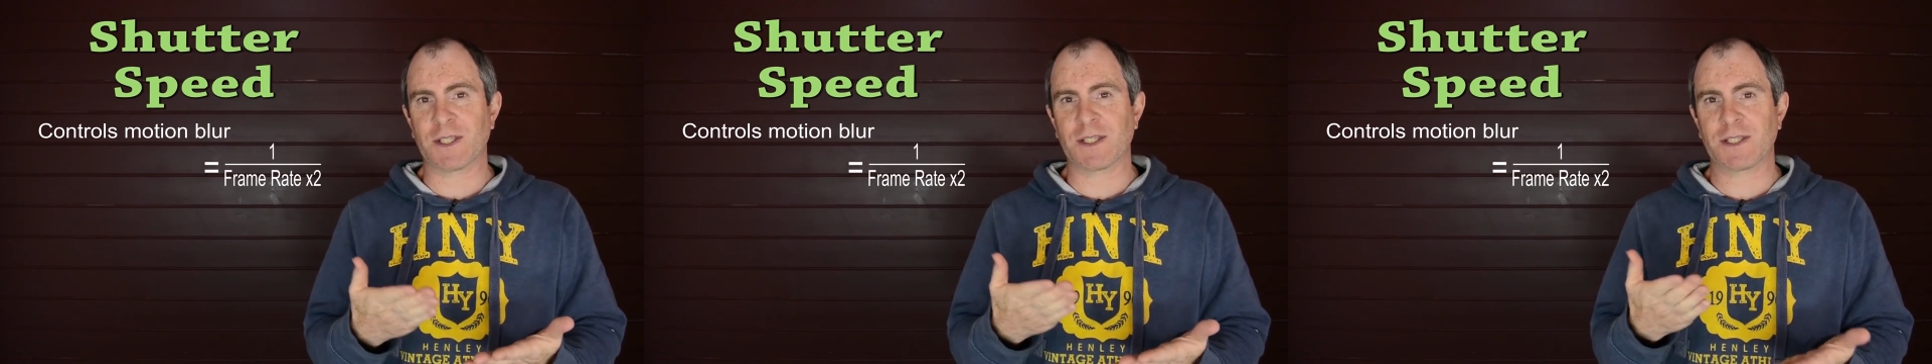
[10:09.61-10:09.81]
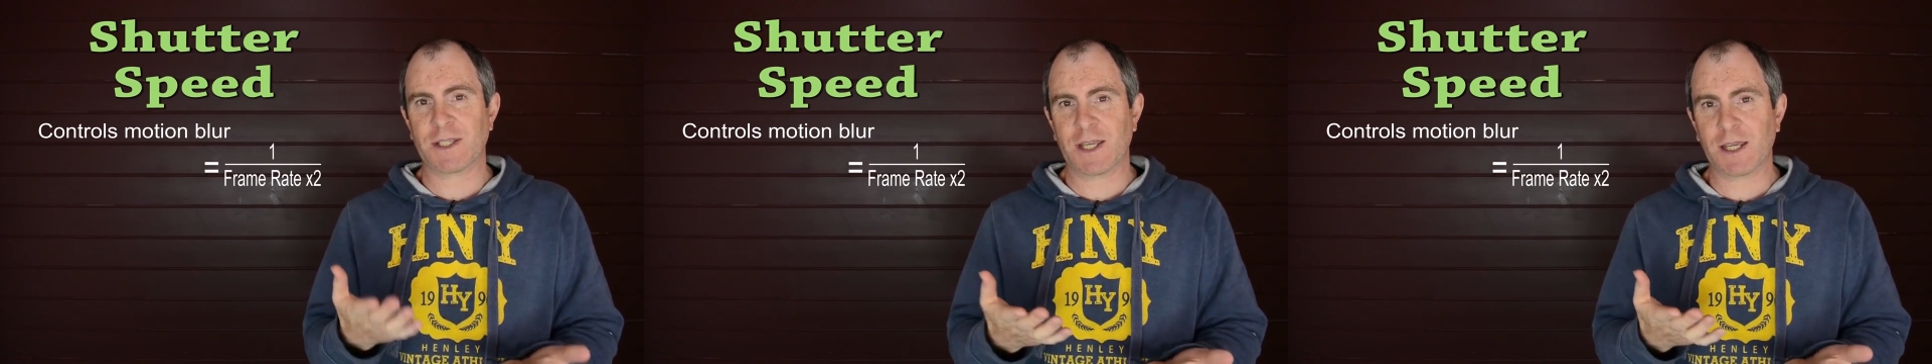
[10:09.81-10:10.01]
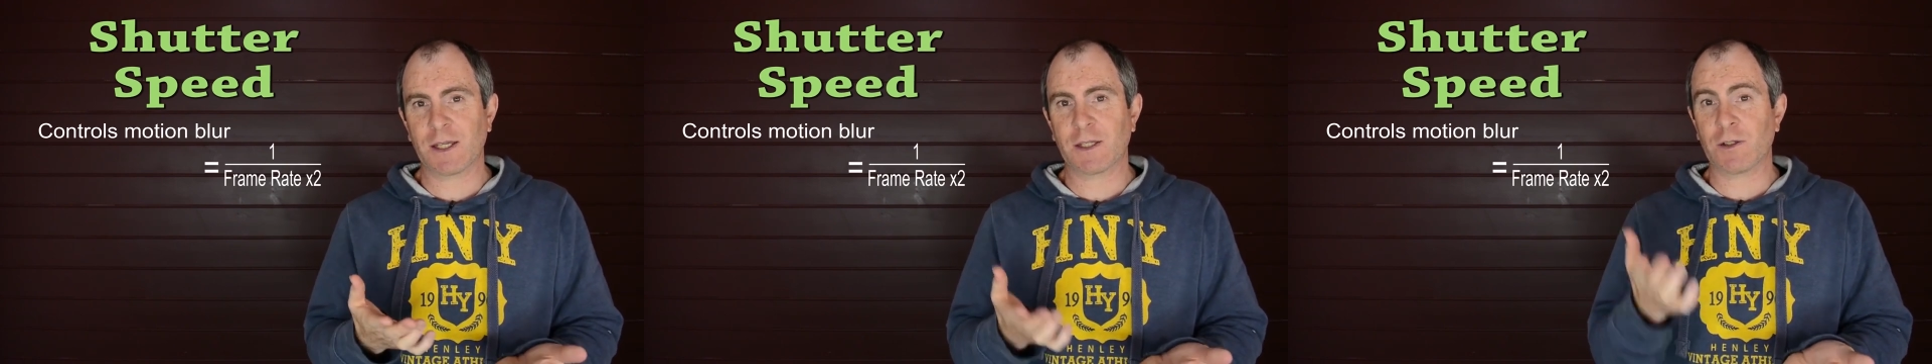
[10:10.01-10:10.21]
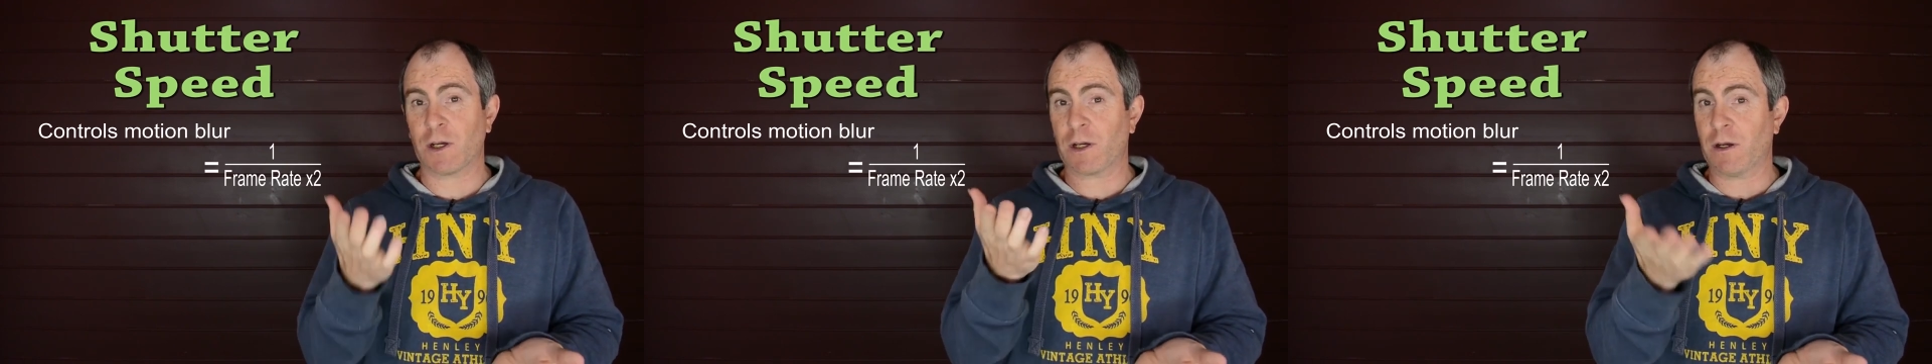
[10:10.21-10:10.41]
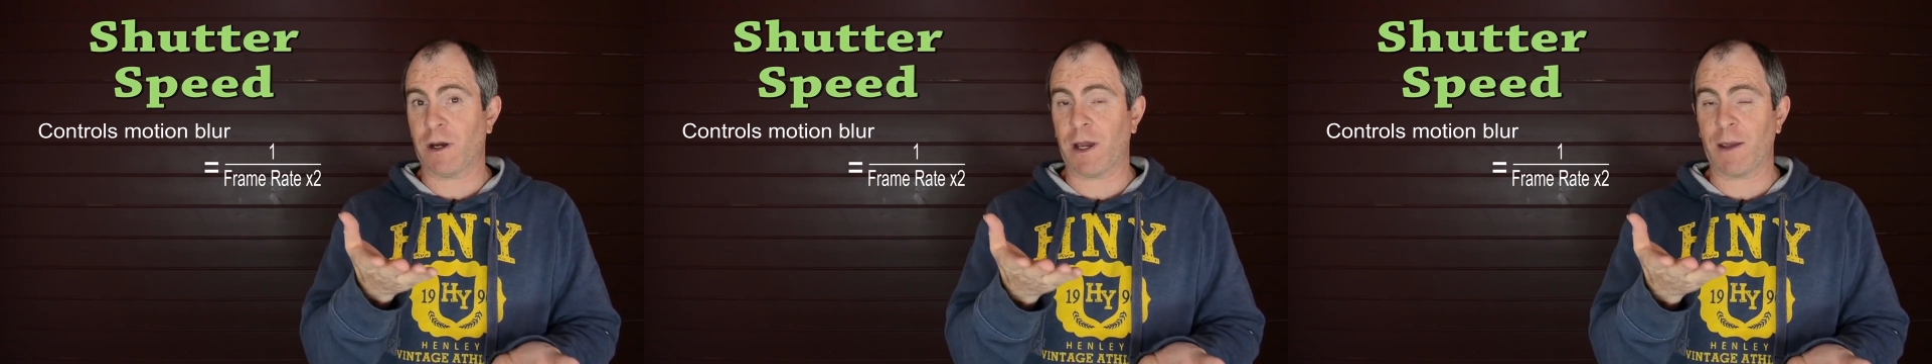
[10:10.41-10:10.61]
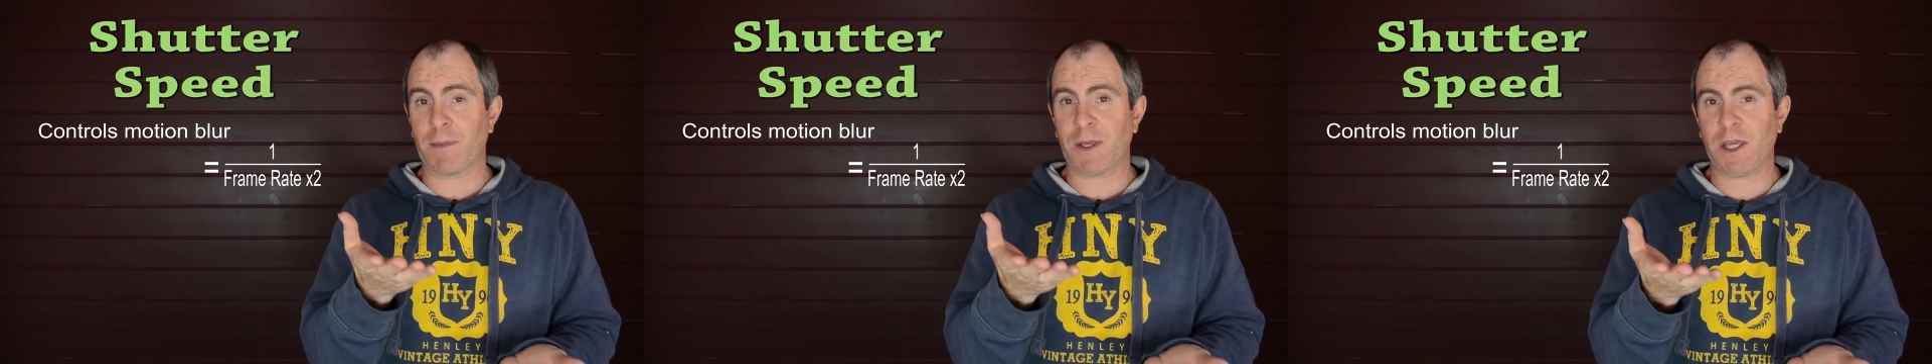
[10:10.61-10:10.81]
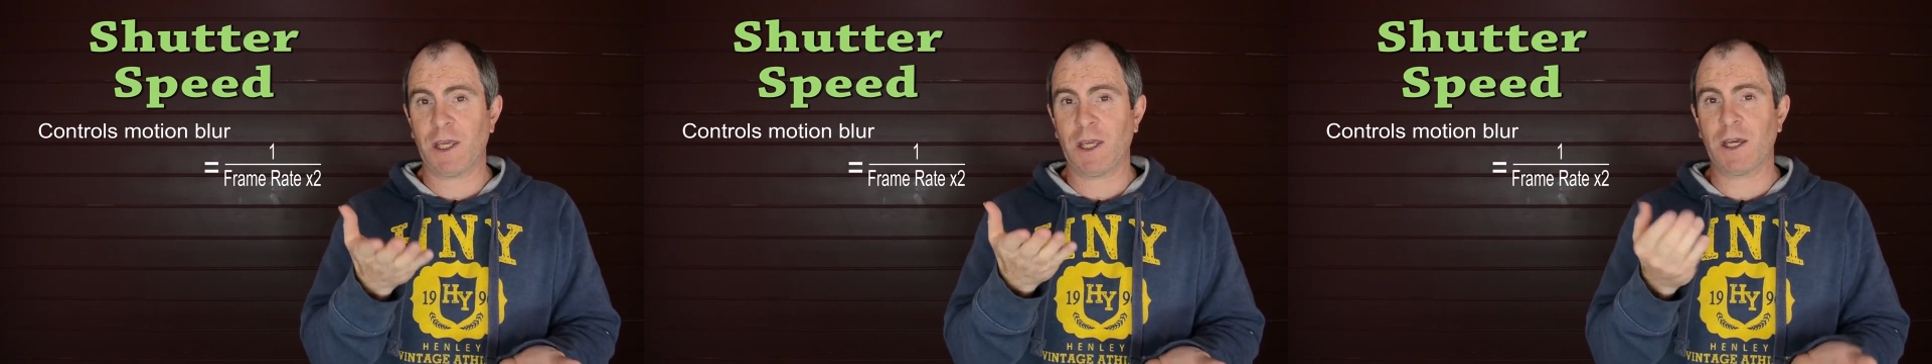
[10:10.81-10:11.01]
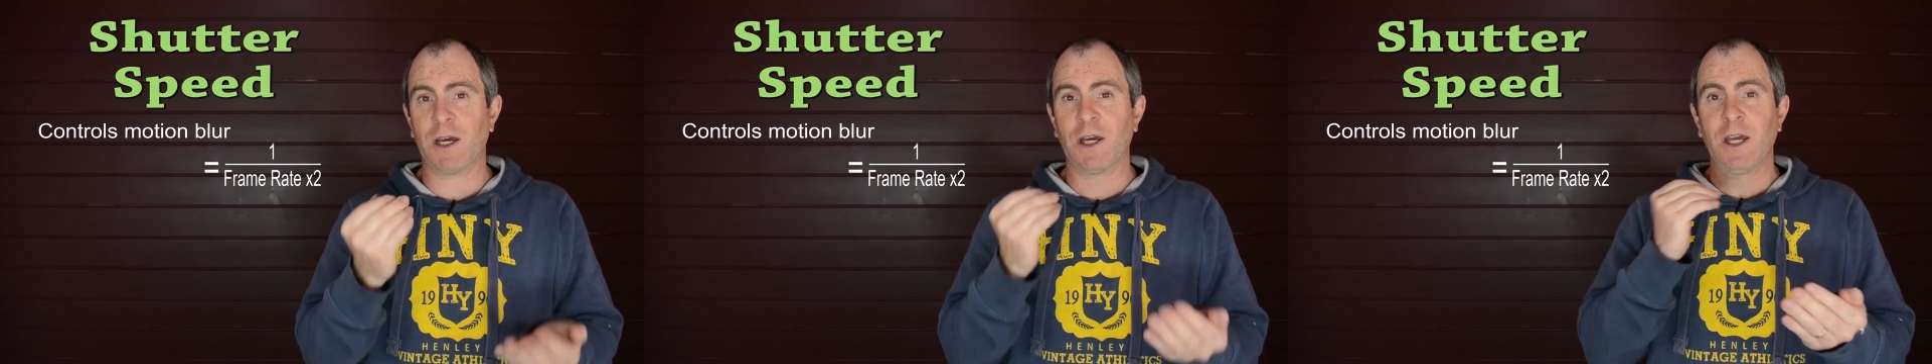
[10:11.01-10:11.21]
a second, like I am
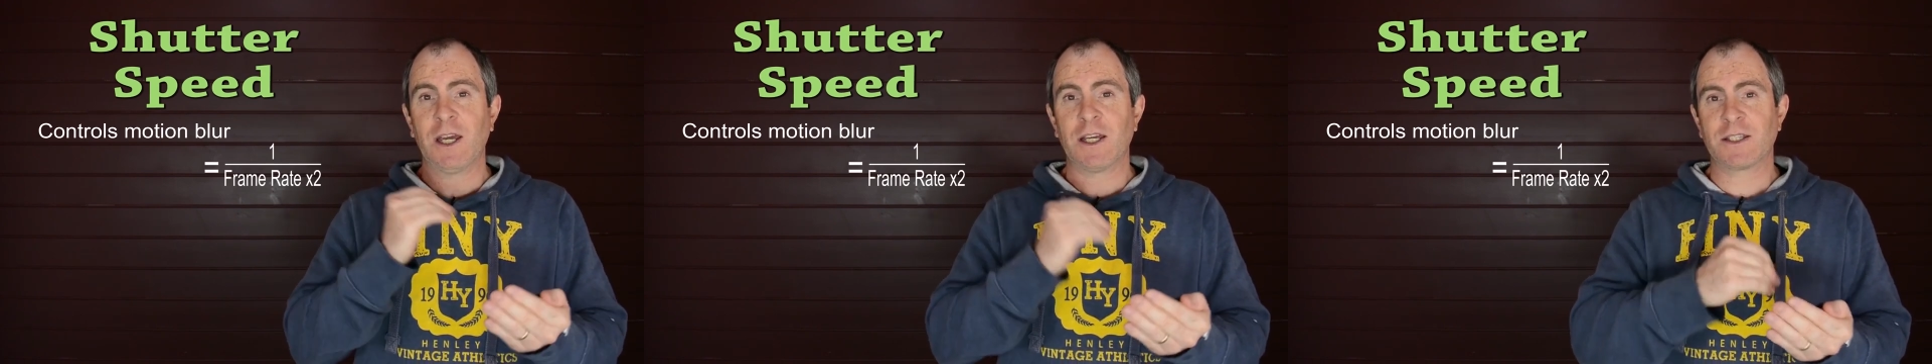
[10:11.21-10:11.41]
here,